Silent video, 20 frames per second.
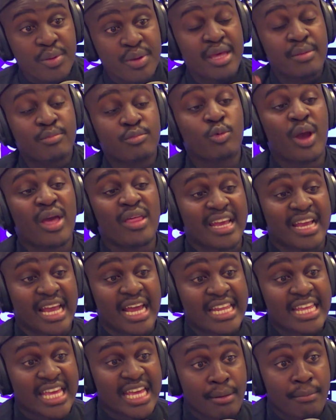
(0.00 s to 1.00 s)
with them where they
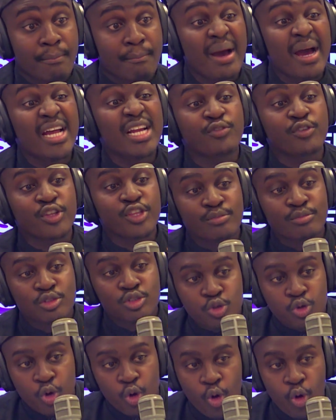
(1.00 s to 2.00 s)
can get a mat for them to go.